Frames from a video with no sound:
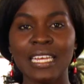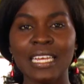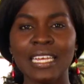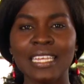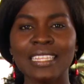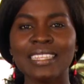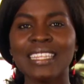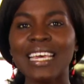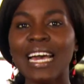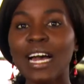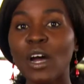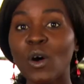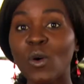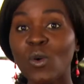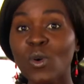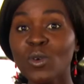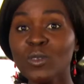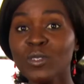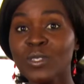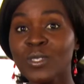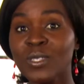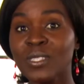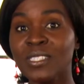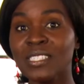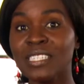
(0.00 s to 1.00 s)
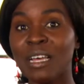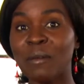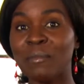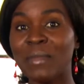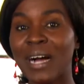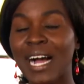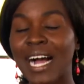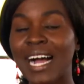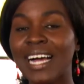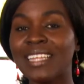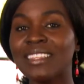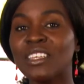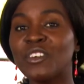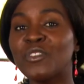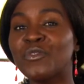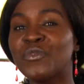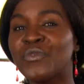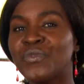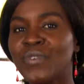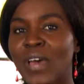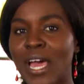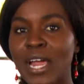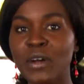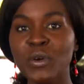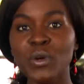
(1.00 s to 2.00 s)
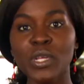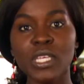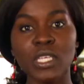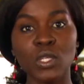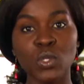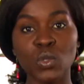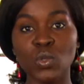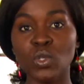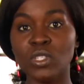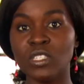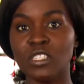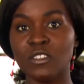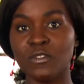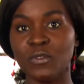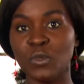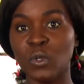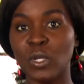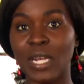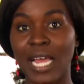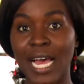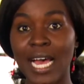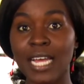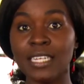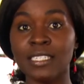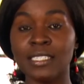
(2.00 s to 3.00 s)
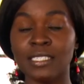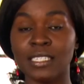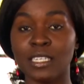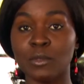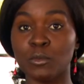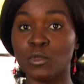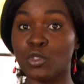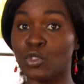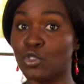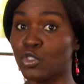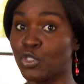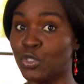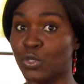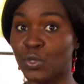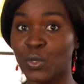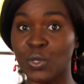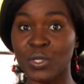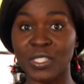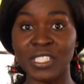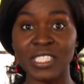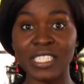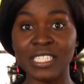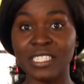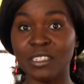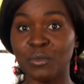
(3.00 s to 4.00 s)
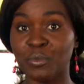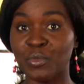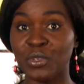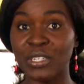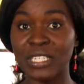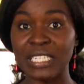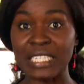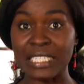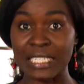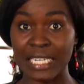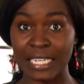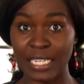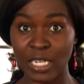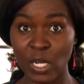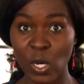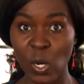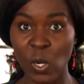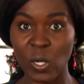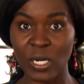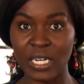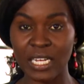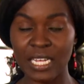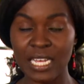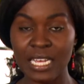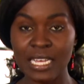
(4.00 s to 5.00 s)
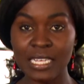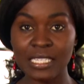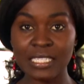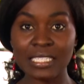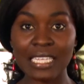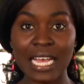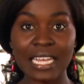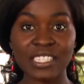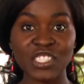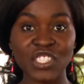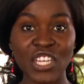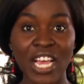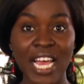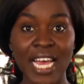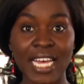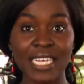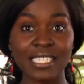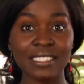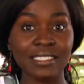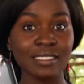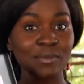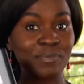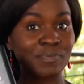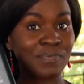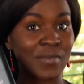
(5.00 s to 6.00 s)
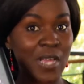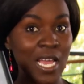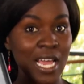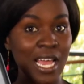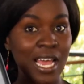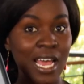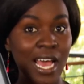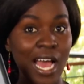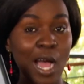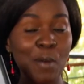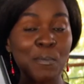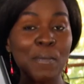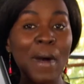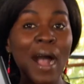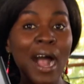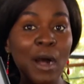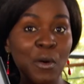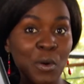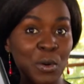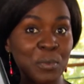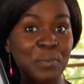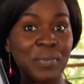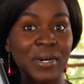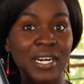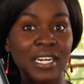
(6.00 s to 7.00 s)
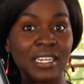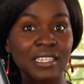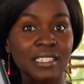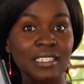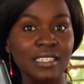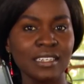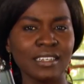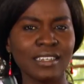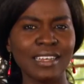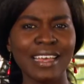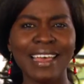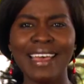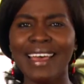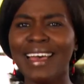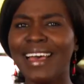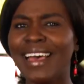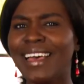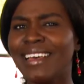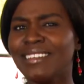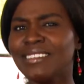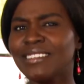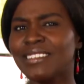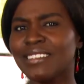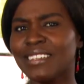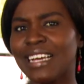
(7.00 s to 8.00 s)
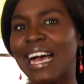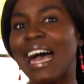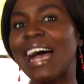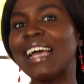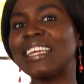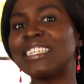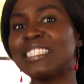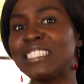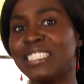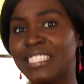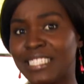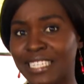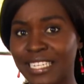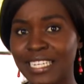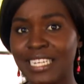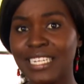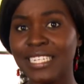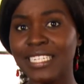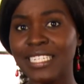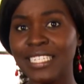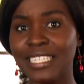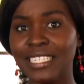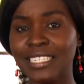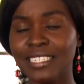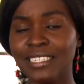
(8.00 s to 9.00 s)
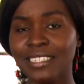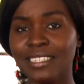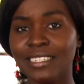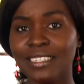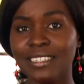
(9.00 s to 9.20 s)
There are also some other very useful items you should consider bringing along, such as a power bank and ideally